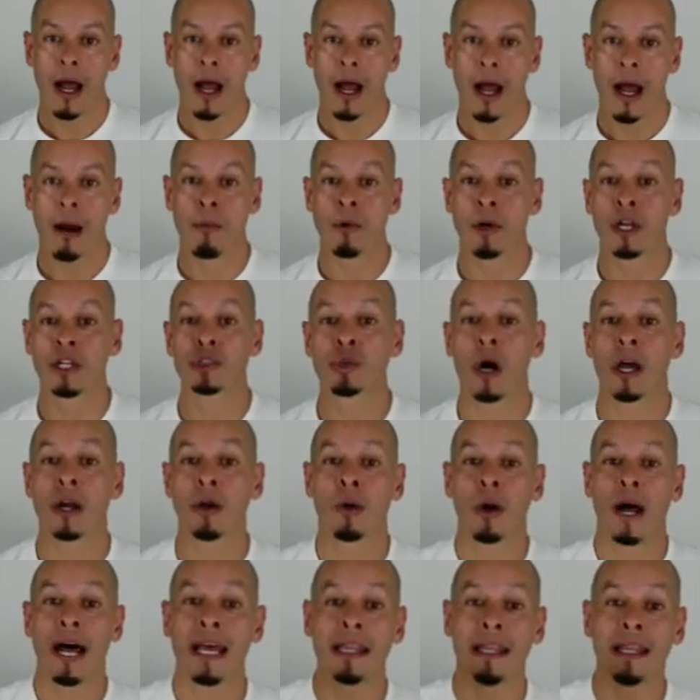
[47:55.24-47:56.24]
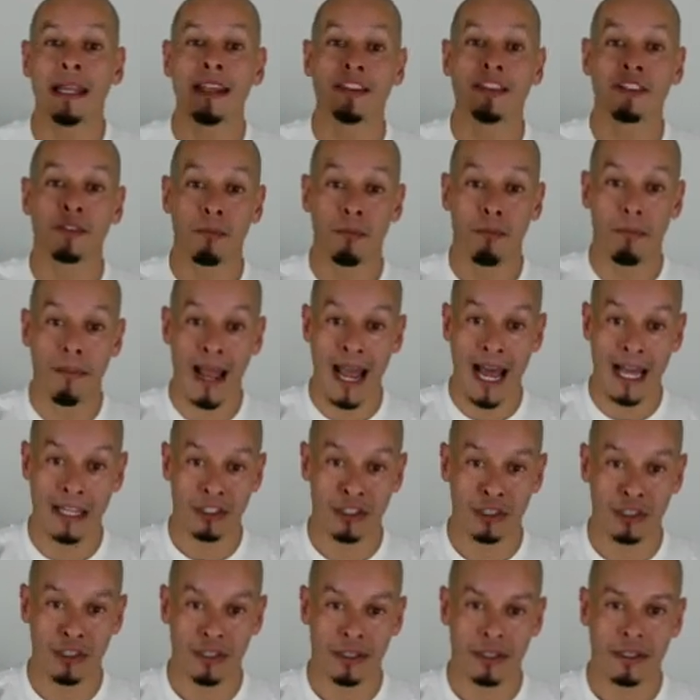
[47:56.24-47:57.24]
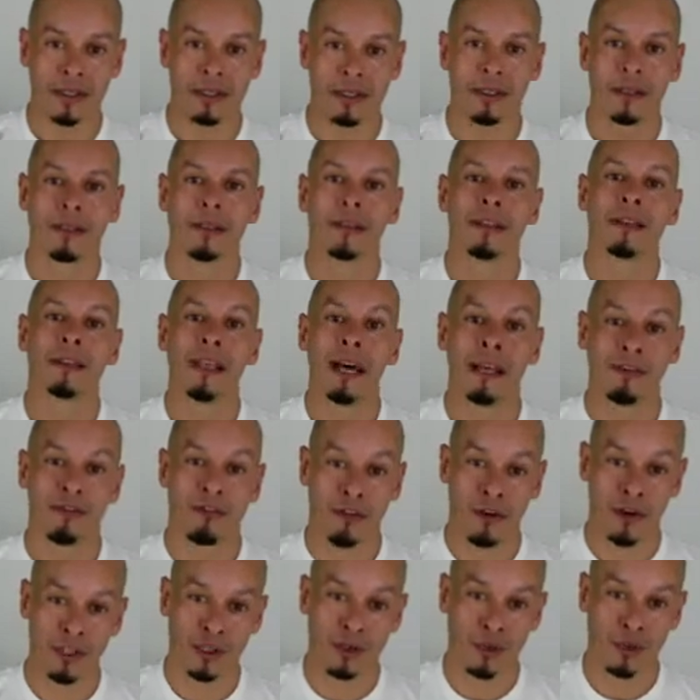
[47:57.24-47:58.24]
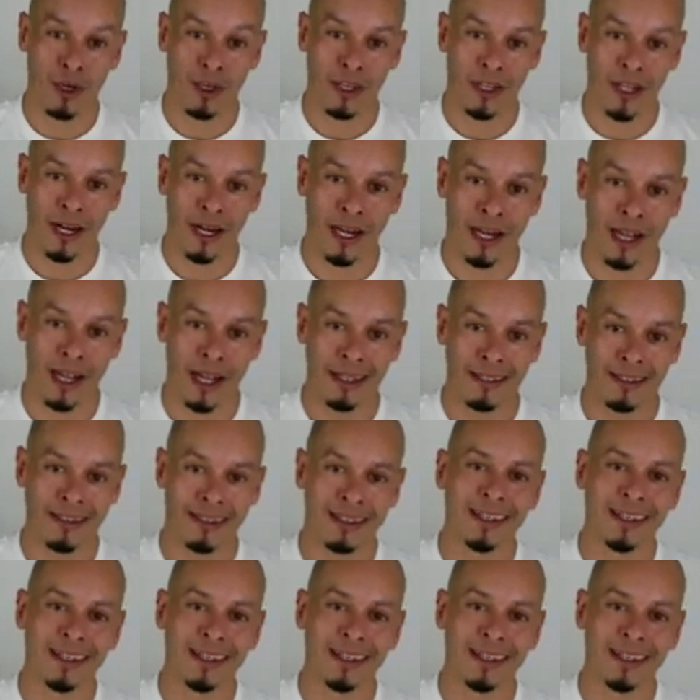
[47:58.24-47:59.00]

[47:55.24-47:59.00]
I'm going to try to at least match that first run that I had.